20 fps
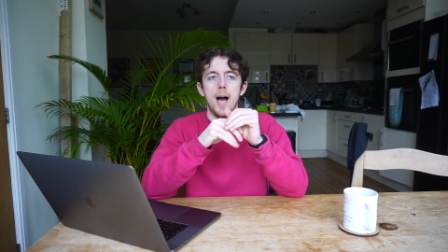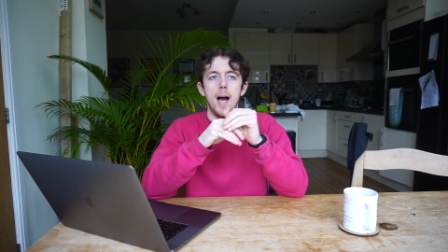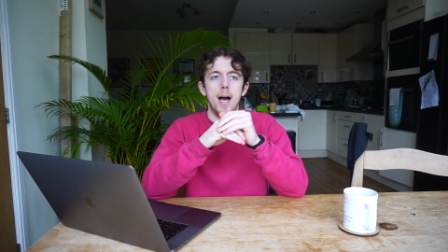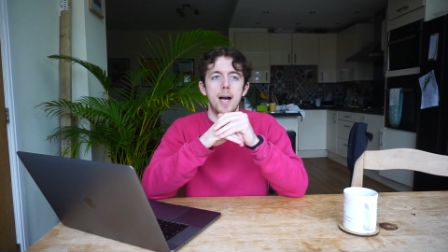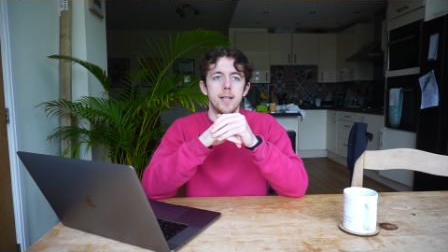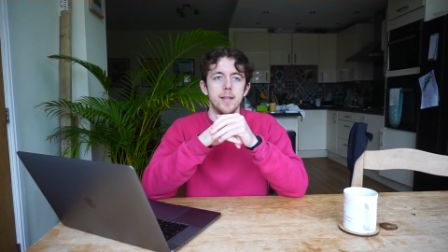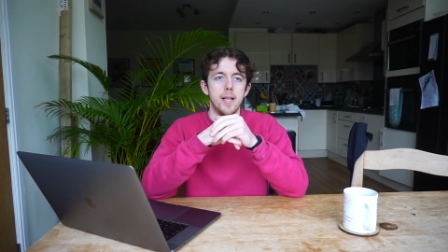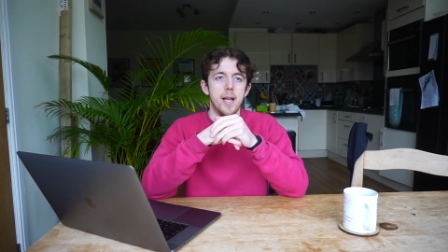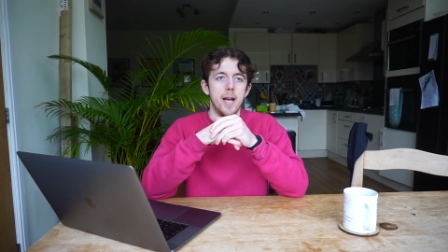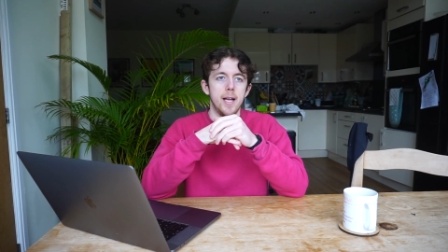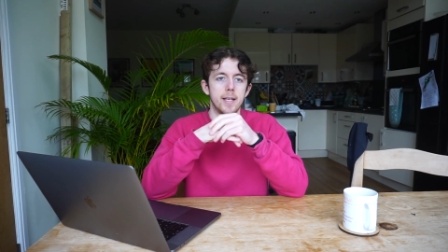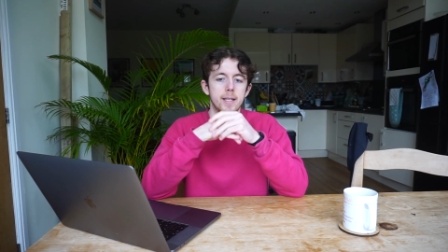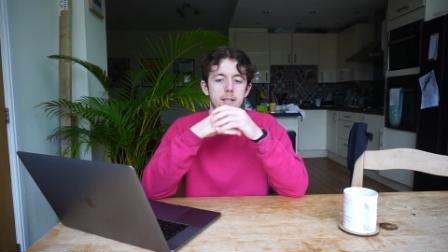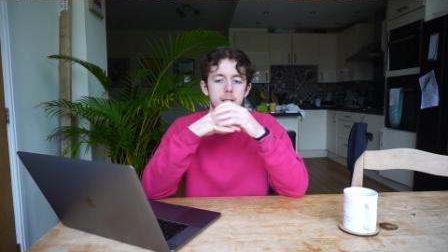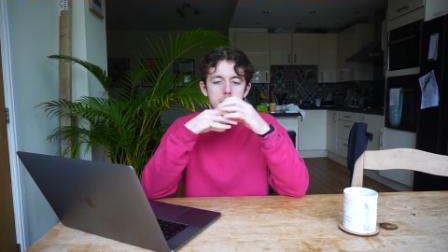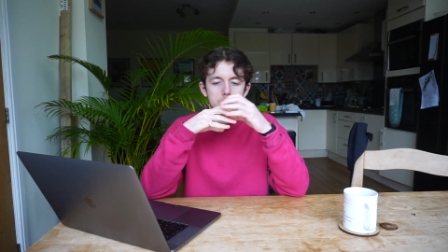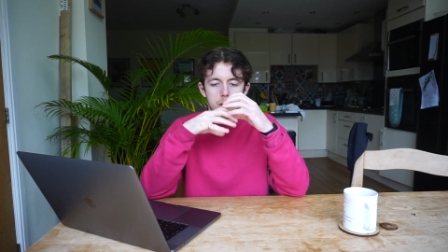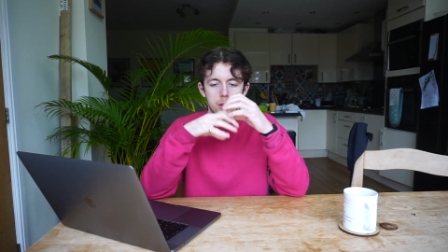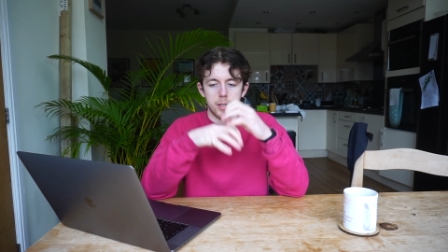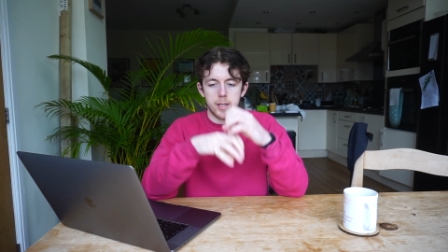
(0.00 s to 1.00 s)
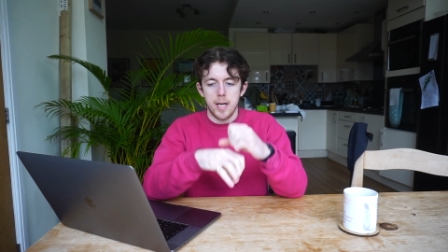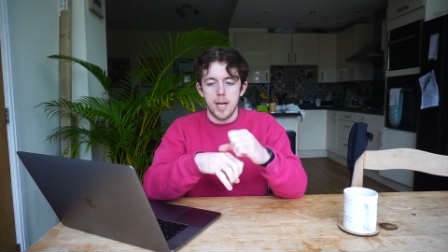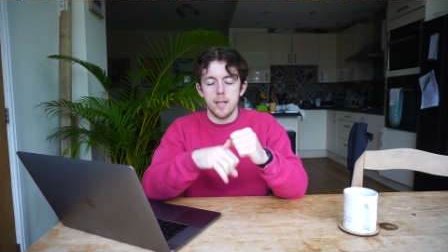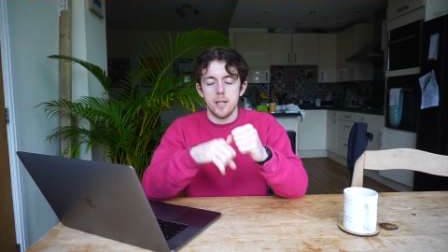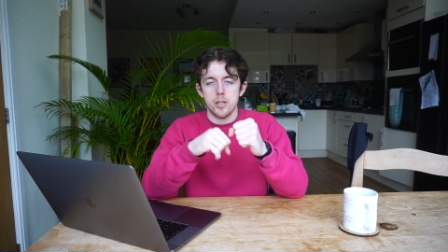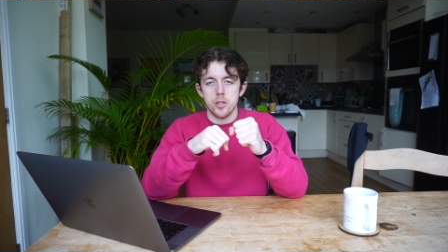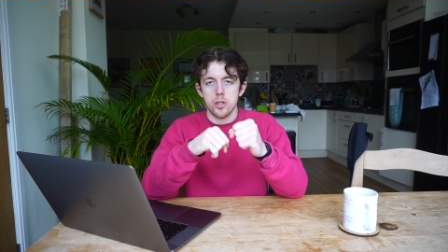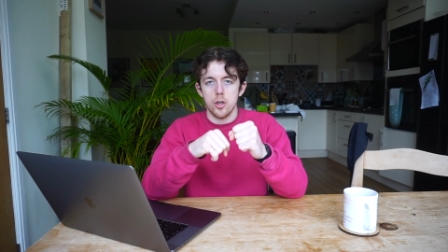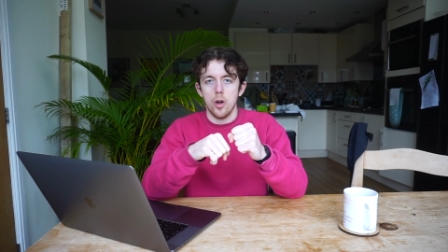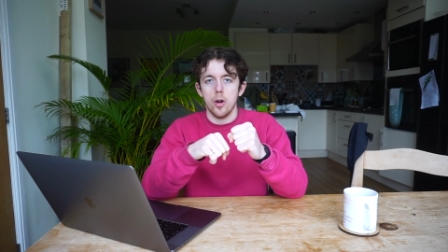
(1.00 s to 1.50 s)
and then get a
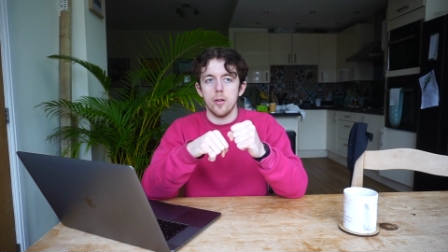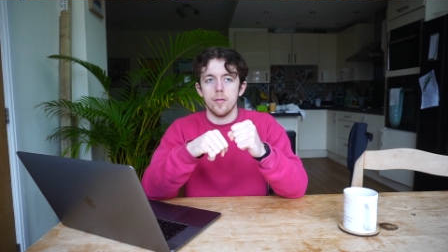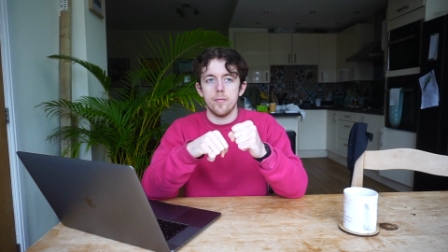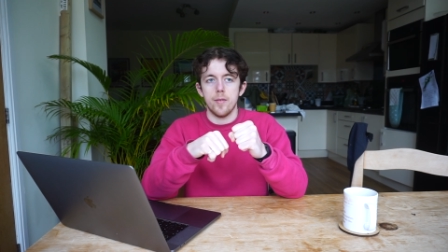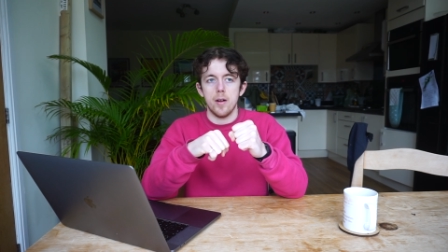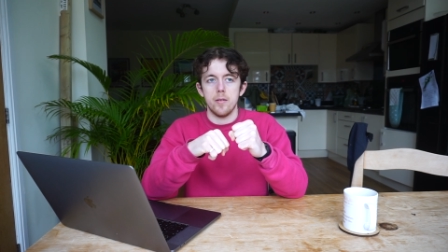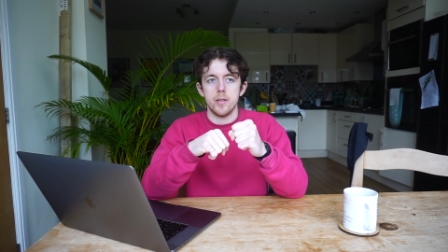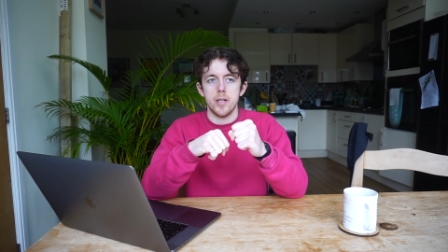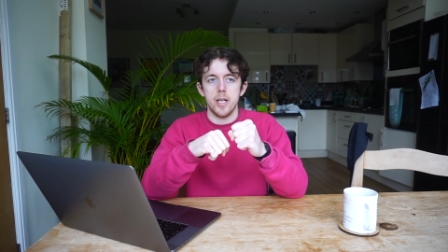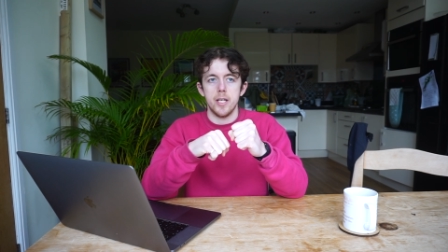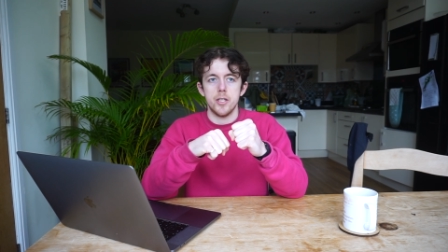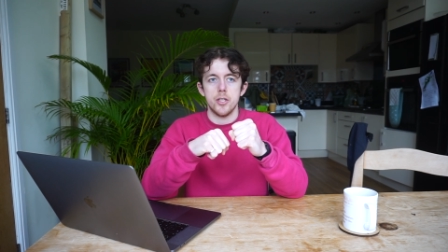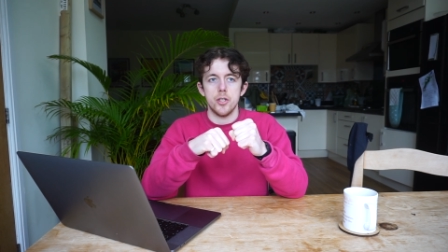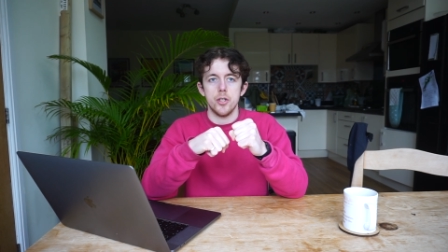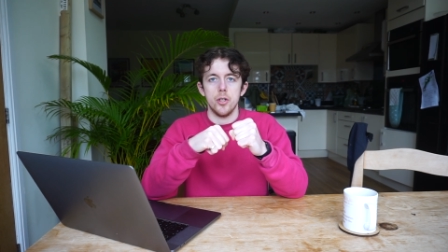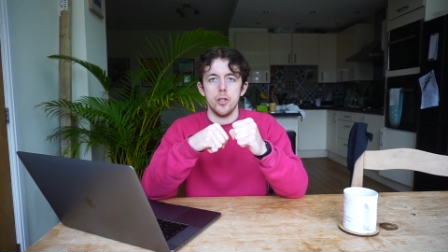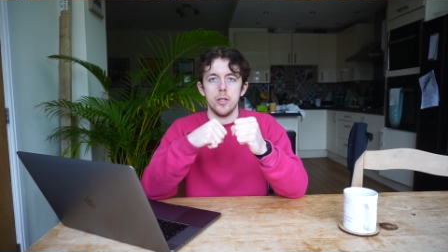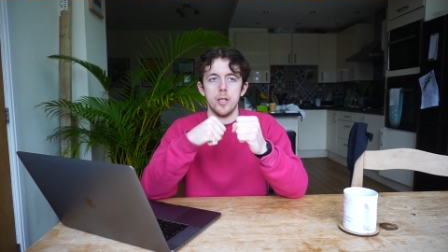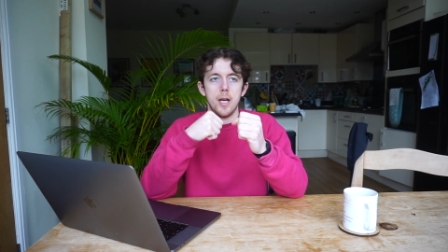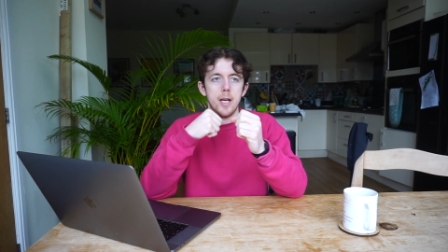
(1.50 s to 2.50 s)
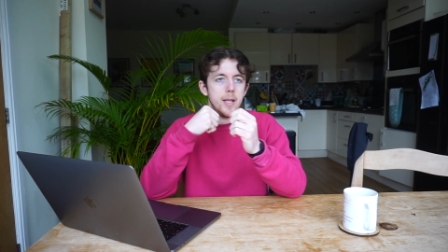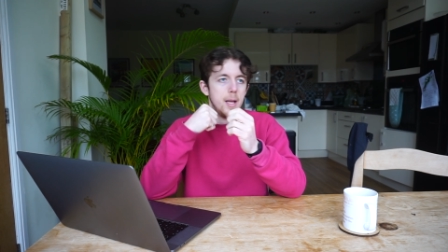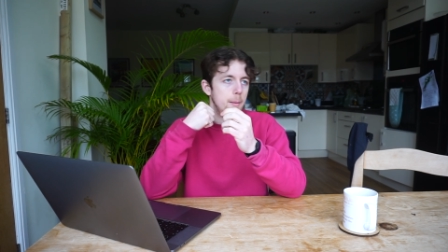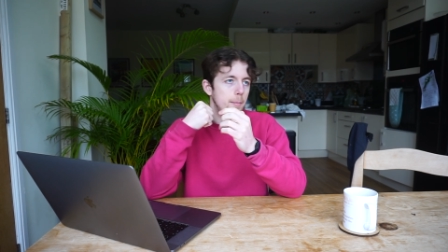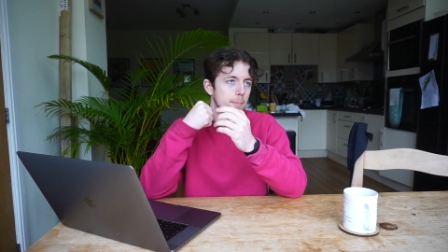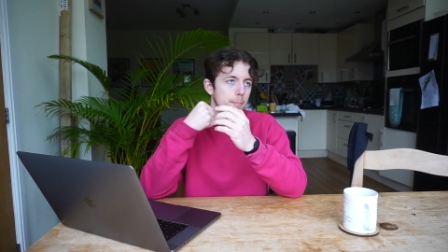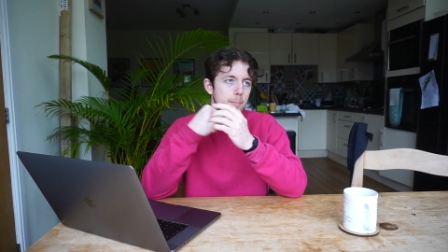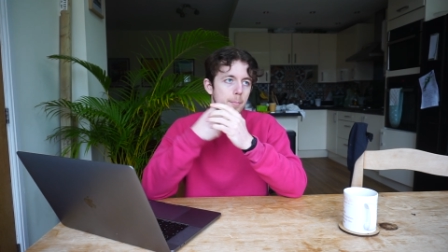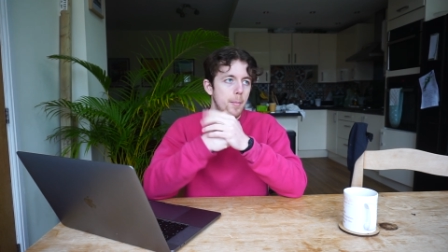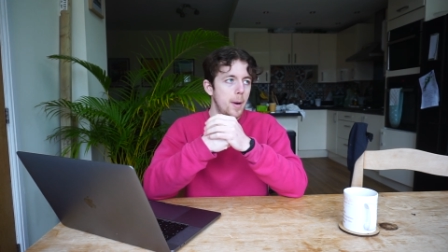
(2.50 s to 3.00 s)
solid foundation and then